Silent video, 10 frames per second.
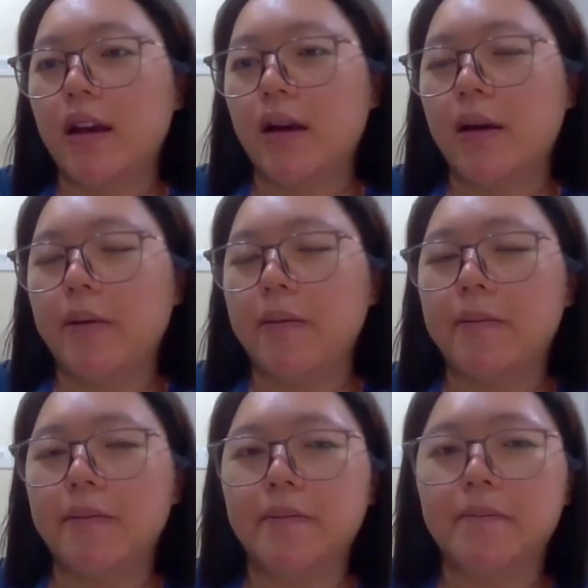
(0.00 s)

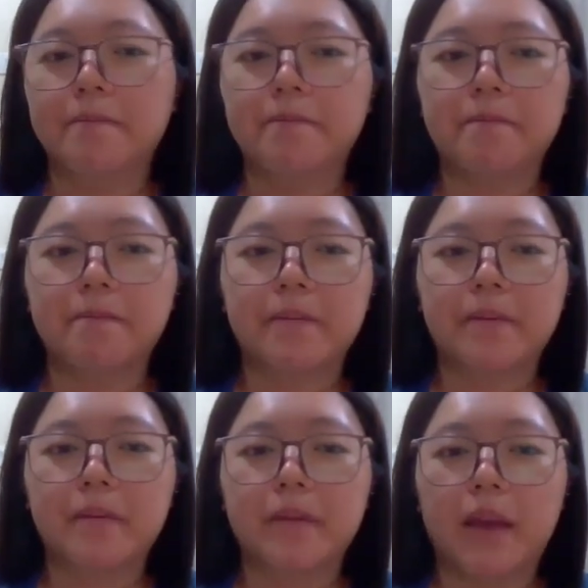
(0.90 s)
Um
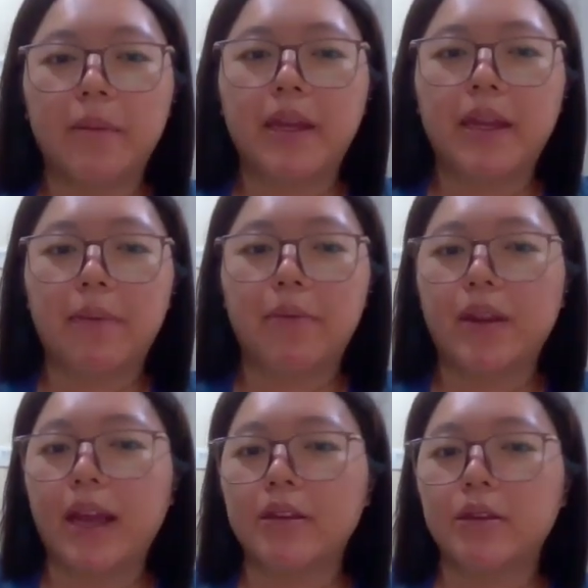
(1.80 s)
I mean they
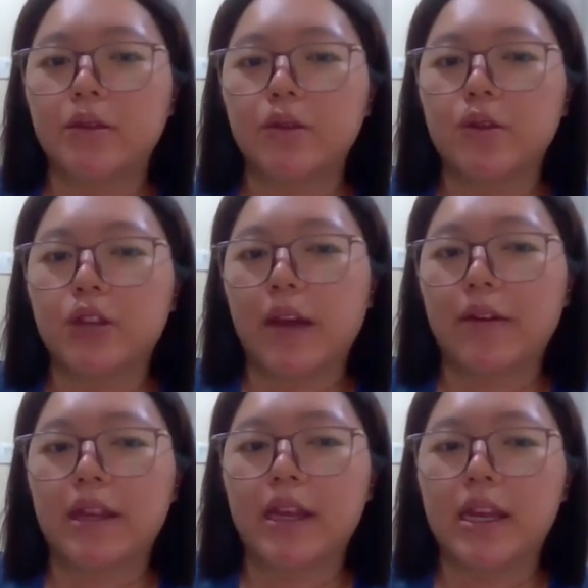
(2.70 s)
pretend to do
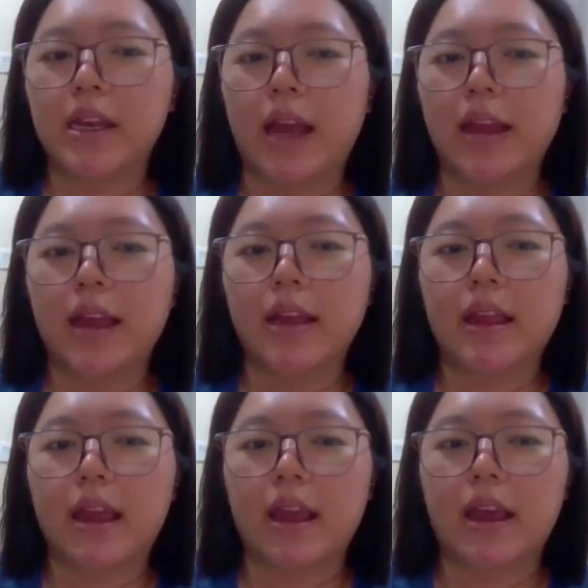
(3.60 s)
charity and
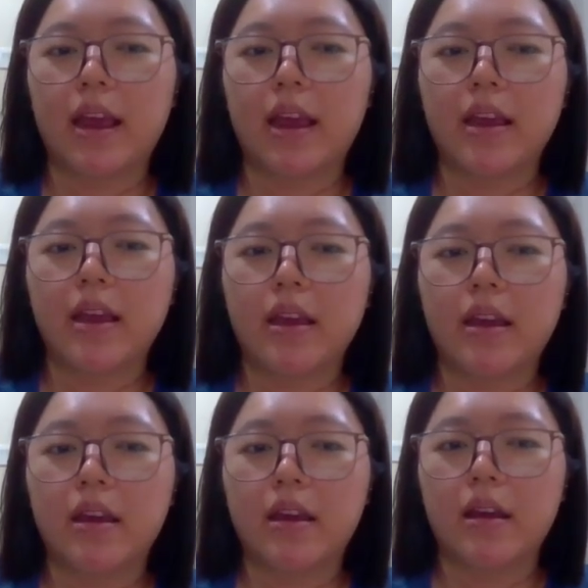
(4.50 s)
then they
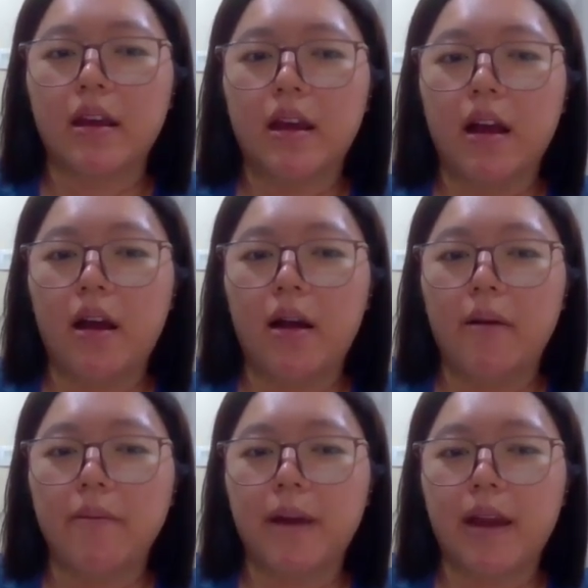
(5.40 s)

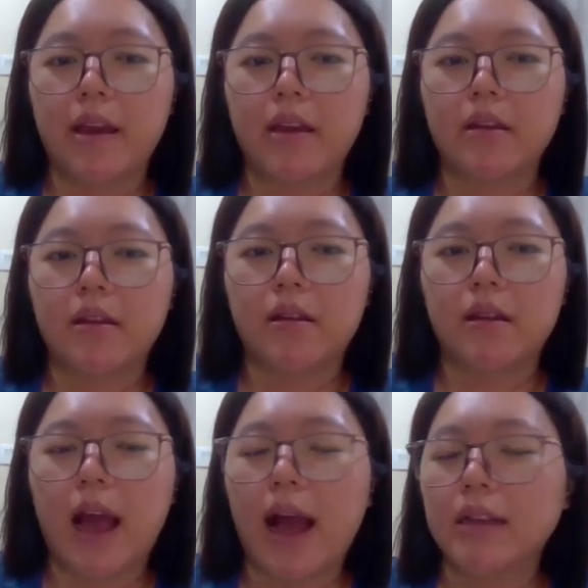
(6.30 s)
uh might
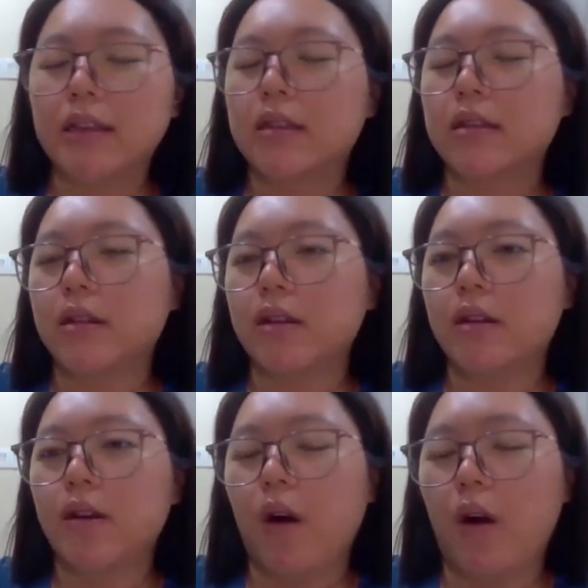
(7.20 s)
ask
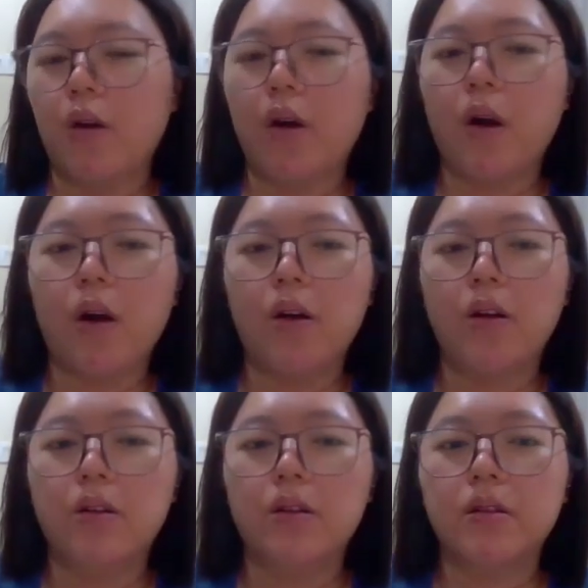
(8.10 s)
or
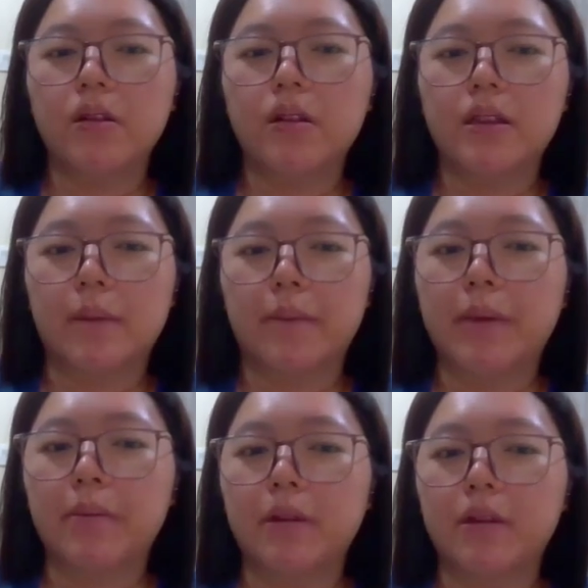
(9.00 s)
call the
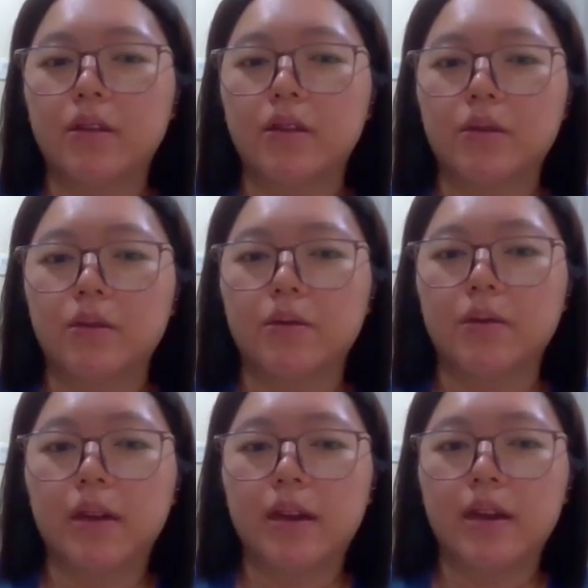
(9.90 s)
people
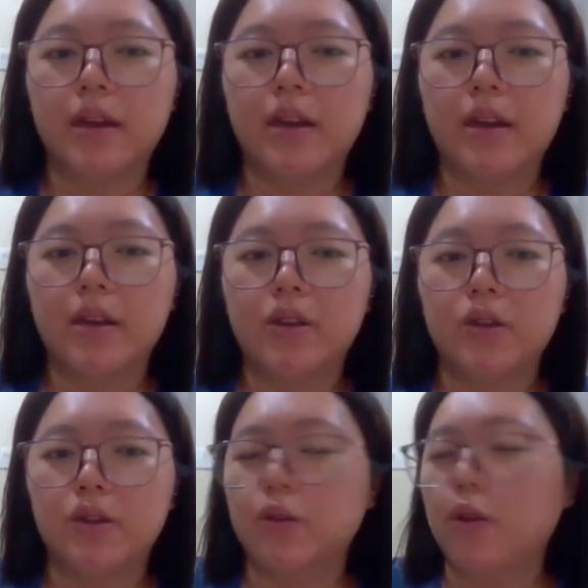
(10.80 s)
to
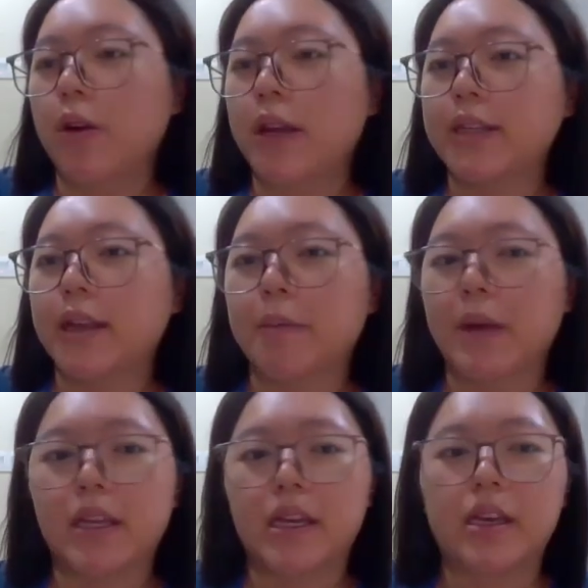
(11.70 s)
to to donate some
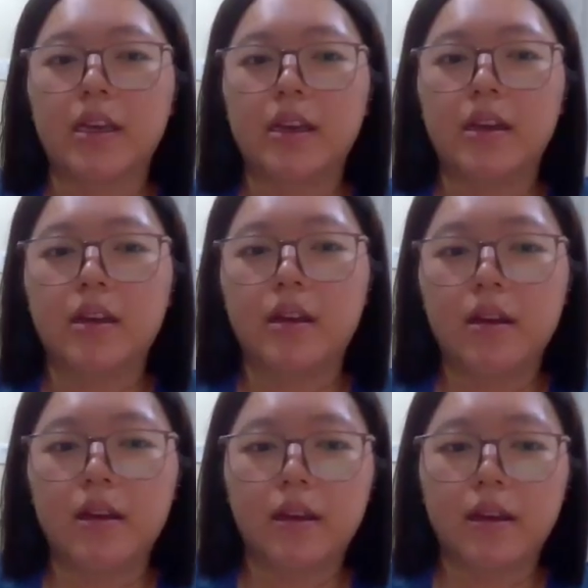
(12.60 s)
money,
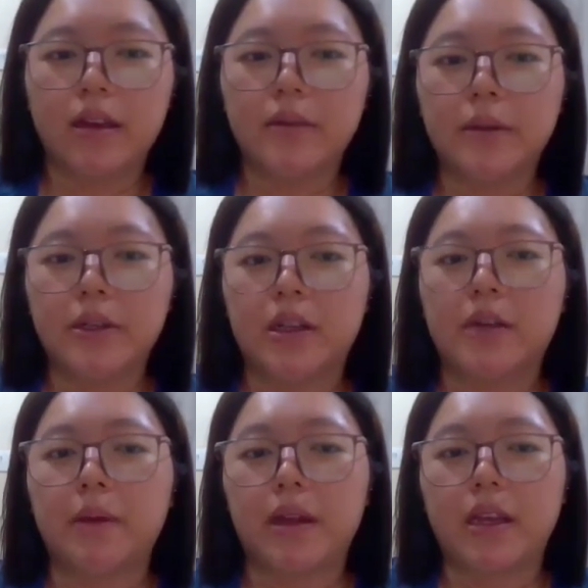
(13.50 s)

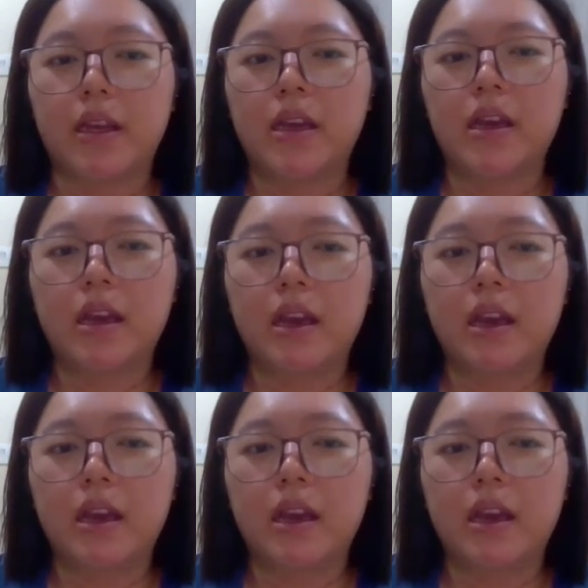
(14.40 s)
especially money.